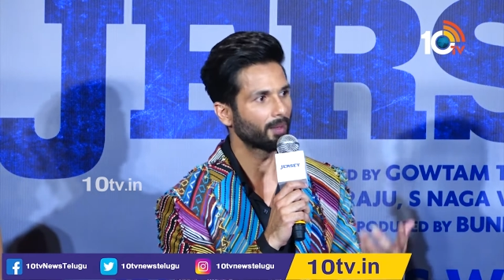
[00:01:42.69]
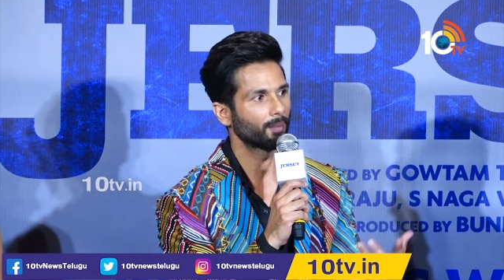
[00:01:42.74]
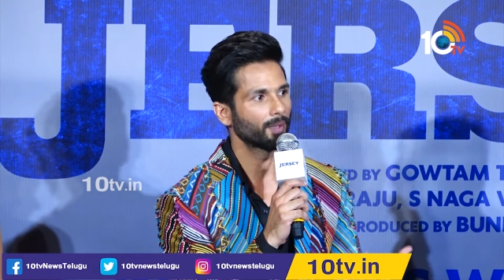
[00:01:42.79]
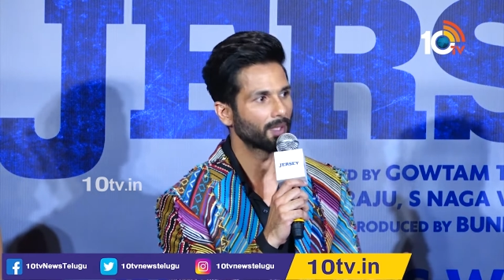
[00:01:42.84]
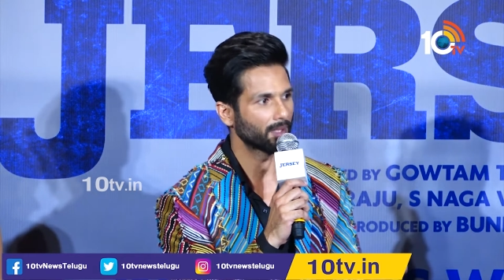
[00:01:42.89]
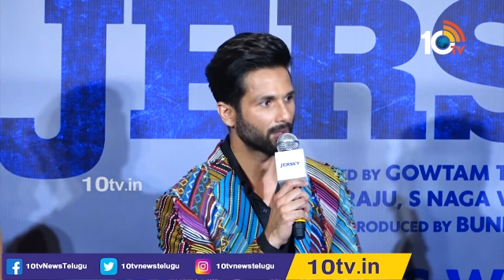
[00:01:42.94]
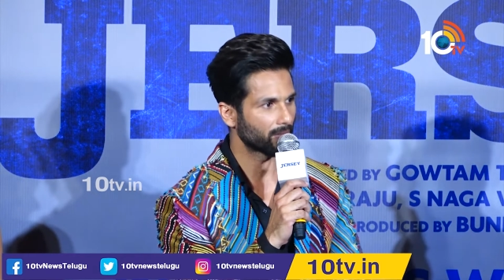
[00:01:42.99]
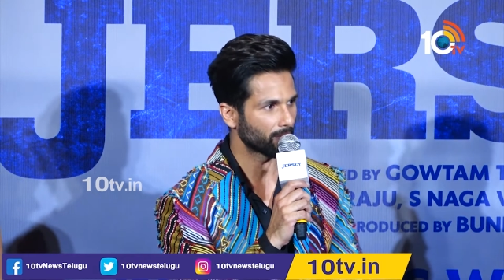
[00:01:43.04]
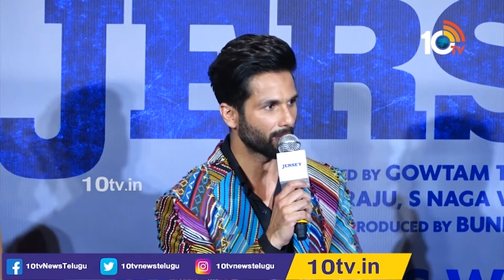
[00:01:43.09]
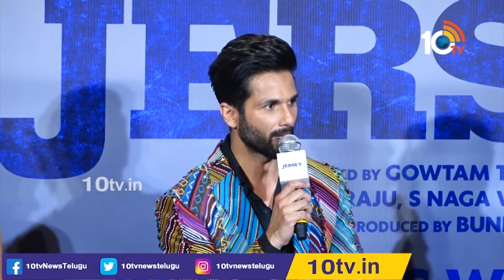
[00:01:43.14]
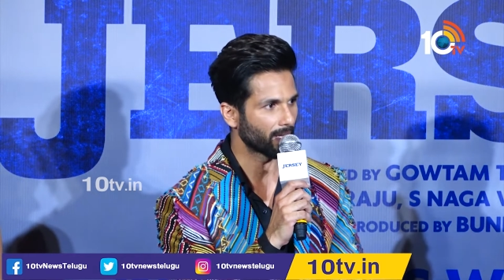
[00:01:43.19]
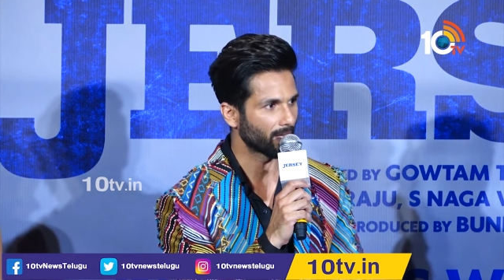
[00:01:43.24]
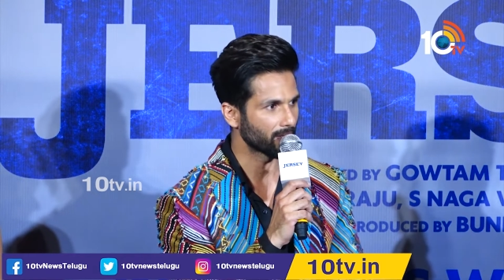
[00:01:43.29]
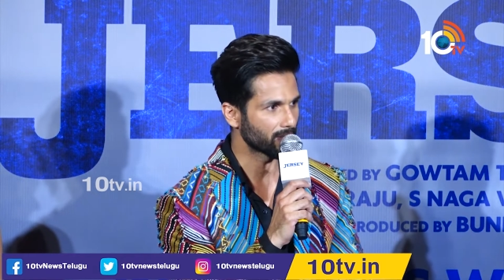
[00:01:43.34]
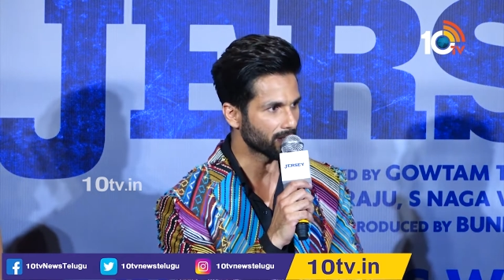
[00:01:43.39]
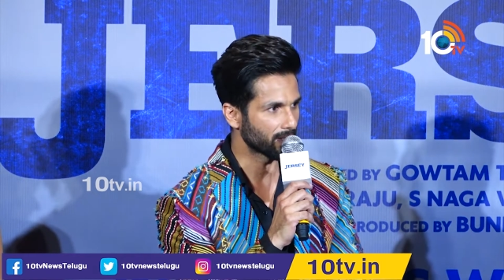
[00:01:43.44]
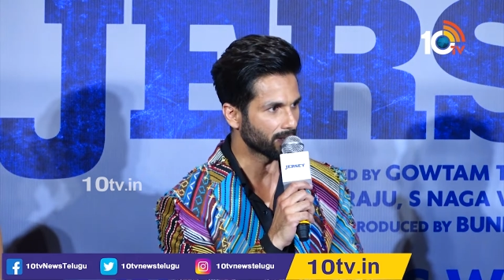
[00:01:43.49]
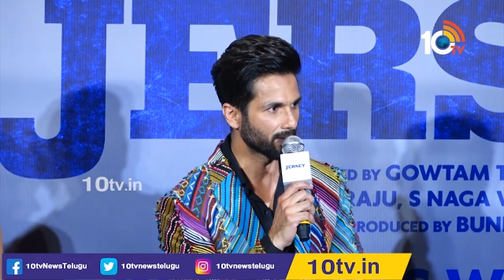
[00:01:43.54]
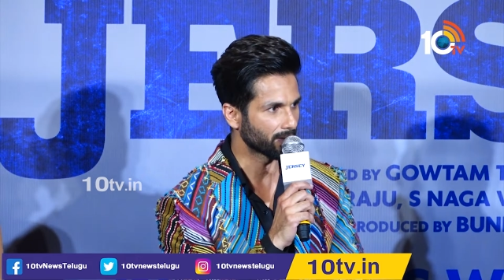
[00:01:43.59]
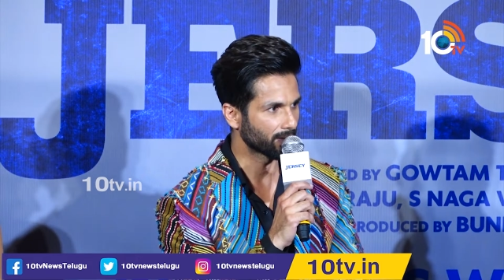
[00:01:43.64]
me
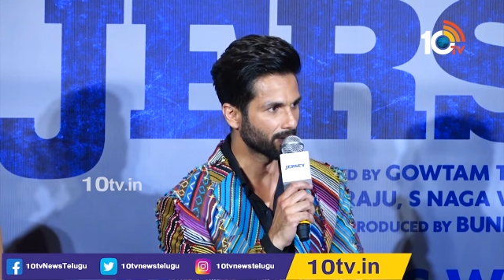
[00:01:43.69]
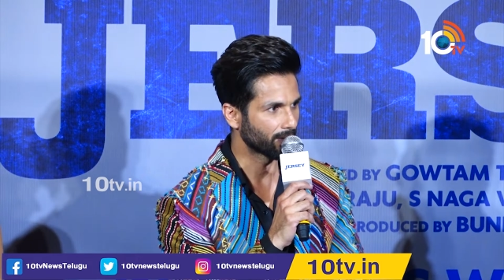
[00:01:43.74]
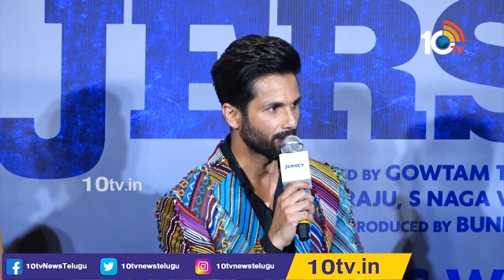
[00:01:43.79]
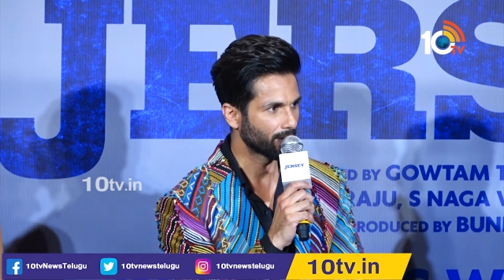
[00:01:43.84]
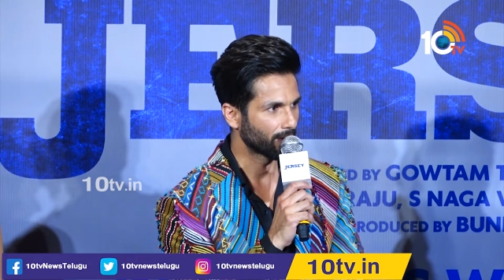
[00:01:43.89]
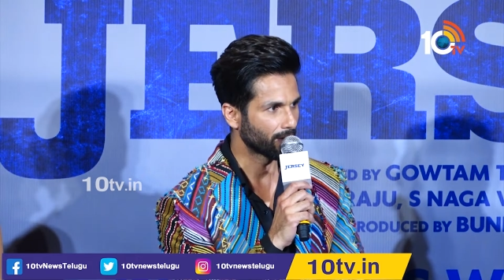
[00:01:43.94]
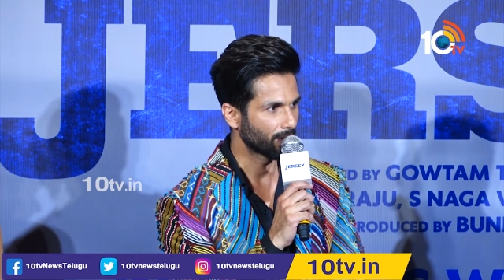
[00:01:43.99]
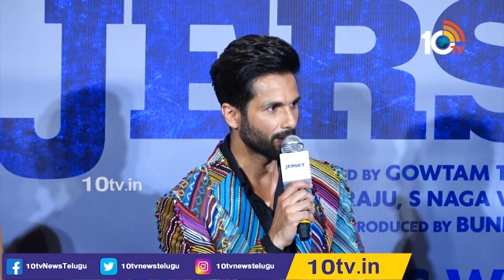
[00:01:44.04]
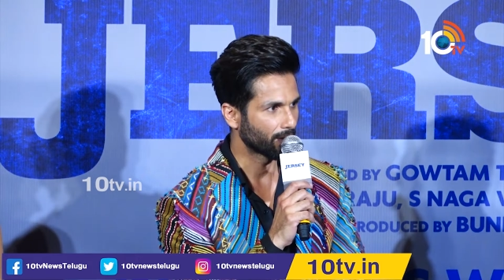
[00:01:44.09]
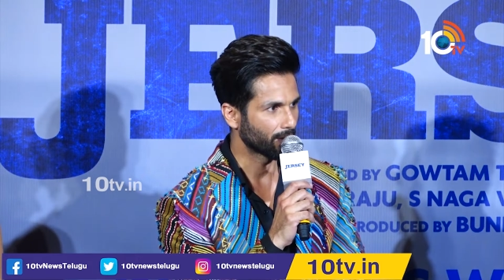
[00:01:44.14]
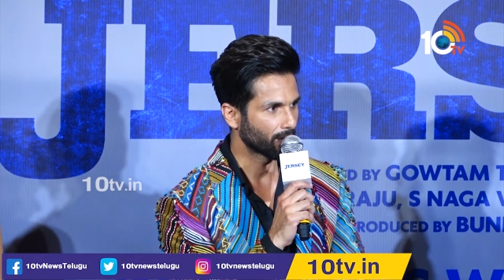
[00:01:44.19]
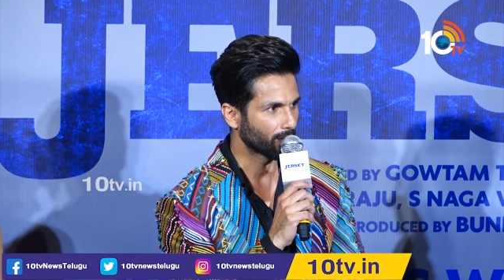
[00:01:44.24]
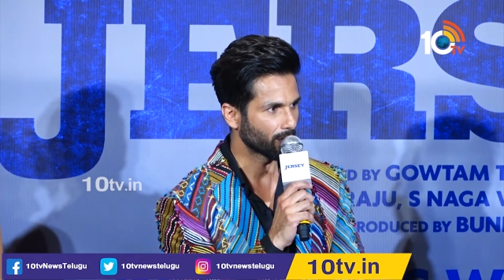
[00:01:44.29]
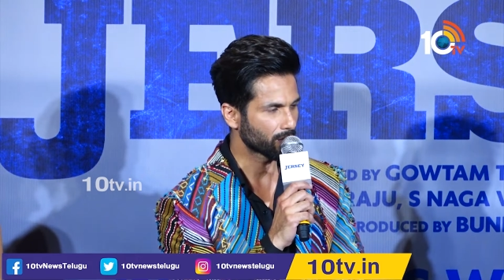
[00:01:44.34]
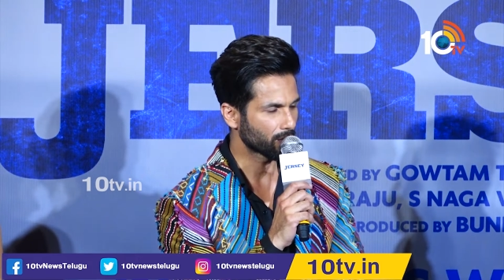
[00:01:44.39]
tremendously, you know.